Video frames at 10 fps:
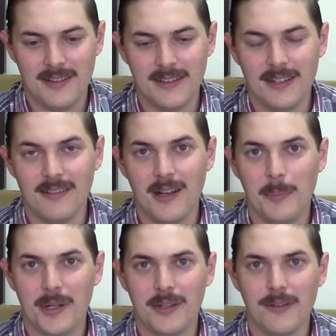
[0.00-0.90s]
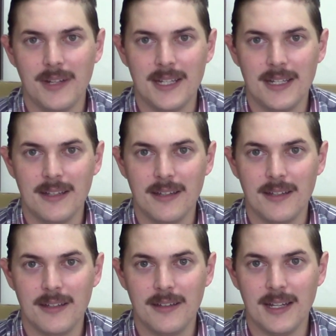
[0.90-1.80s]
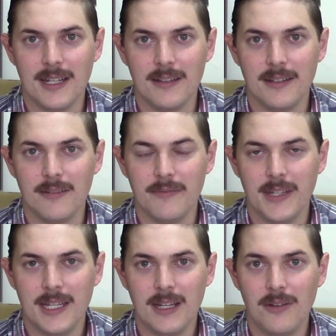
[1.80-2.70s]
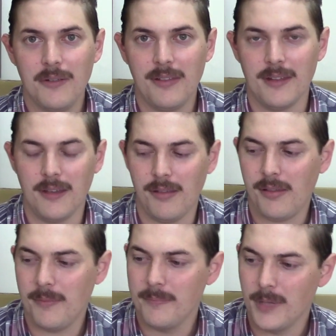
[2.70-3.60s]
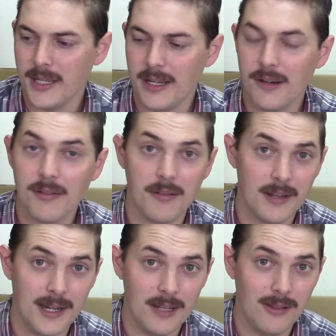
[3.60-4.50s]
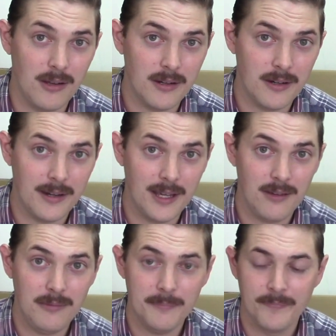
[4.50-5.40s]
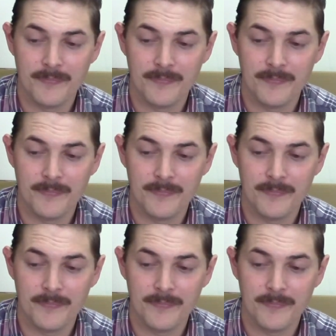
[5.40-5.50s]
little opportunity to take a little video since my hairs are getting longer now.